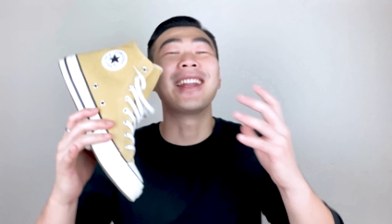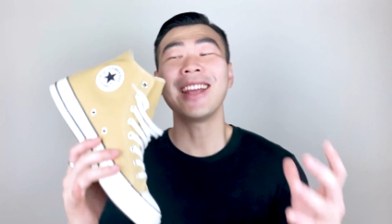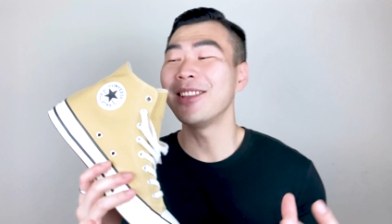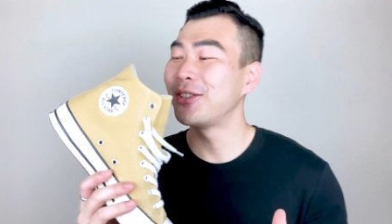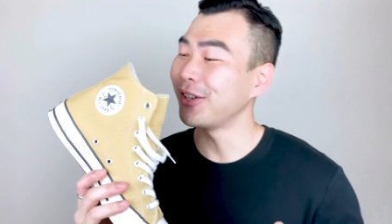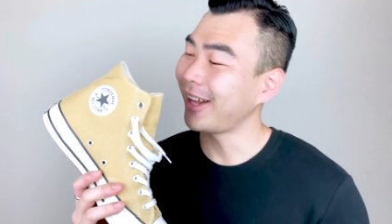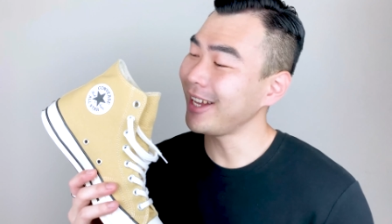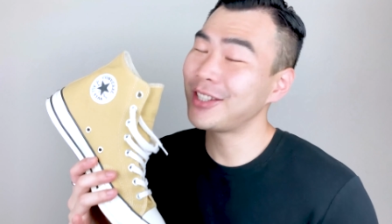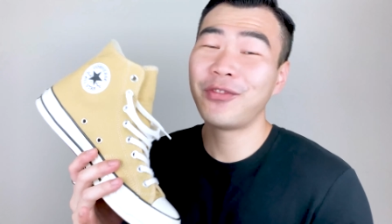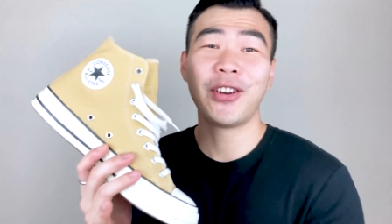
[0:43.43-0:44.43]
And in
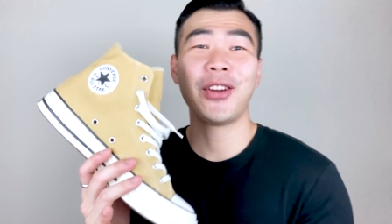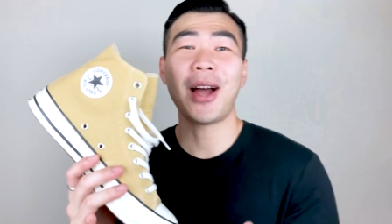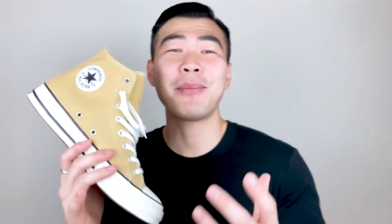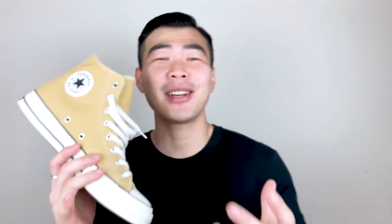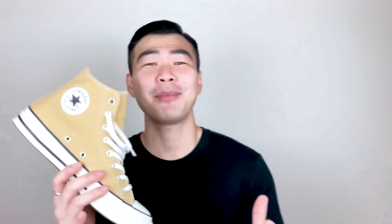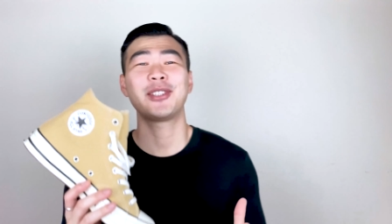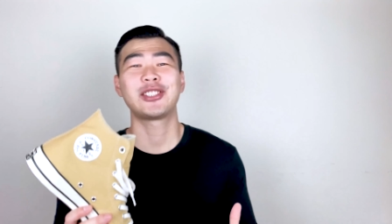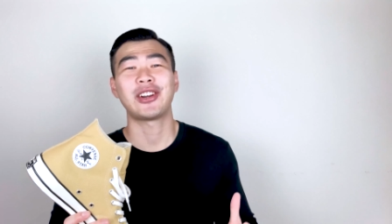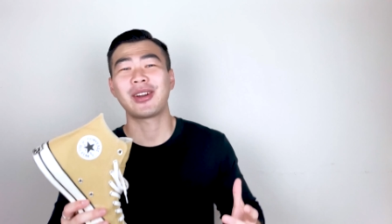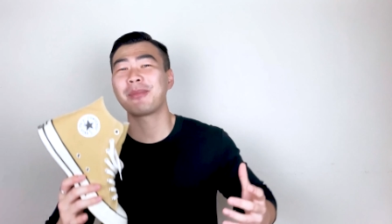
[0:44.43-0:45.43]
today's video, I'm gonna be
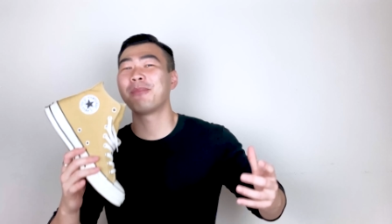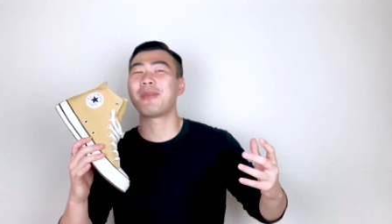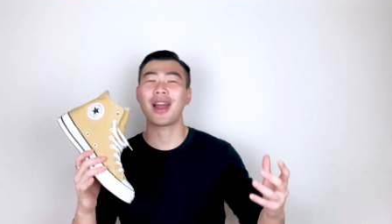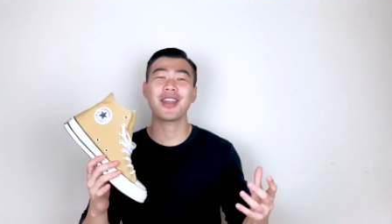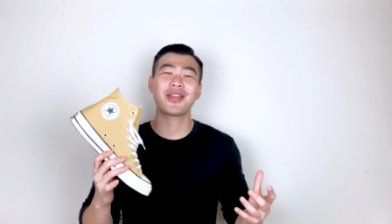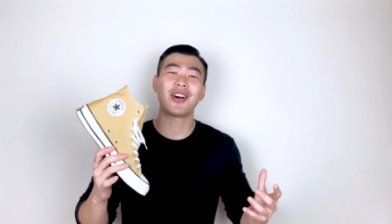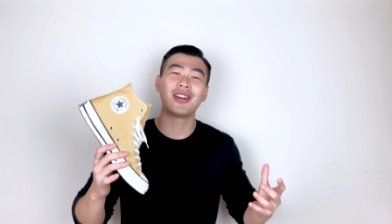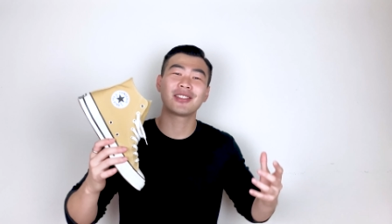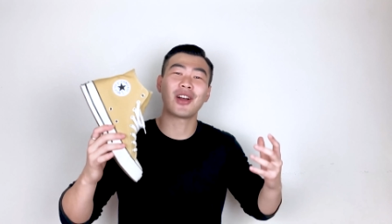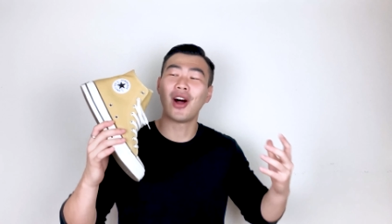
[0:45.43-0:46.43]
sharing my
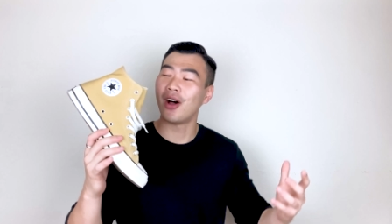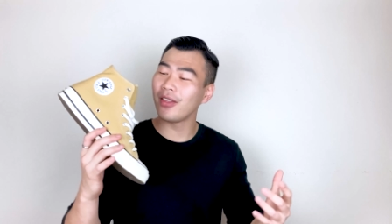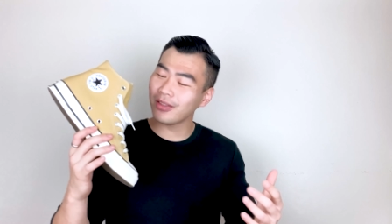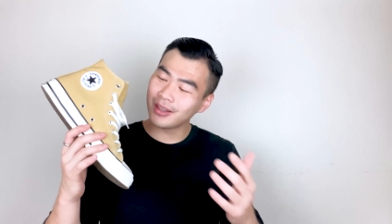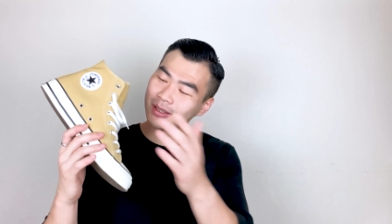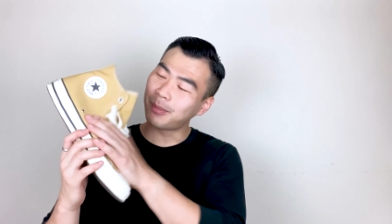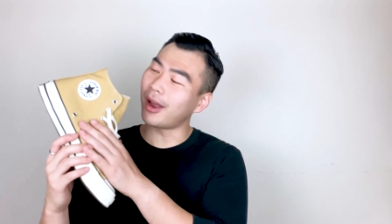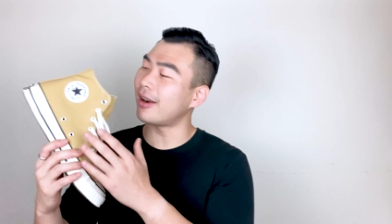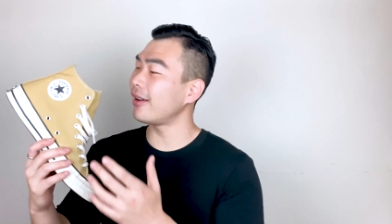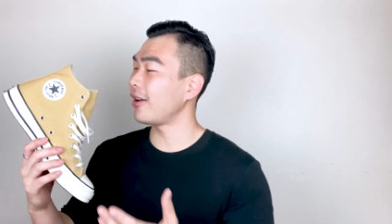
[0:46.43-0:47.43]
thoughts on this
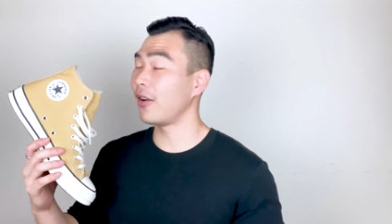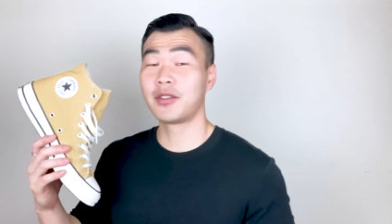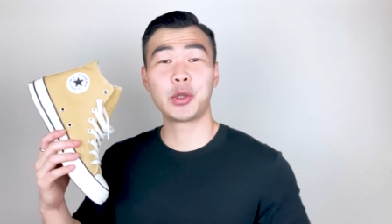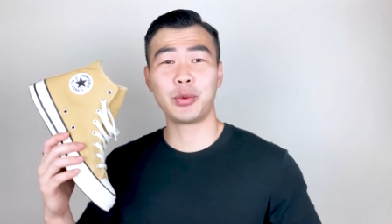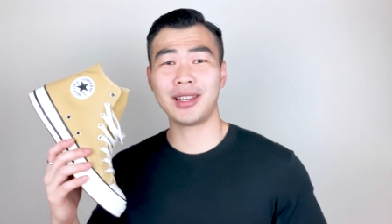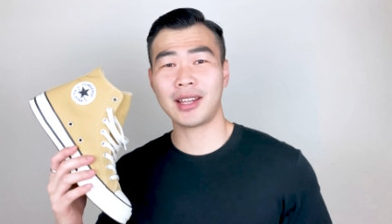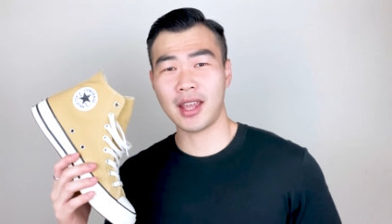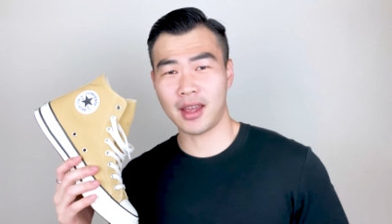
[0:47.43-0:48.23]
pair of sweet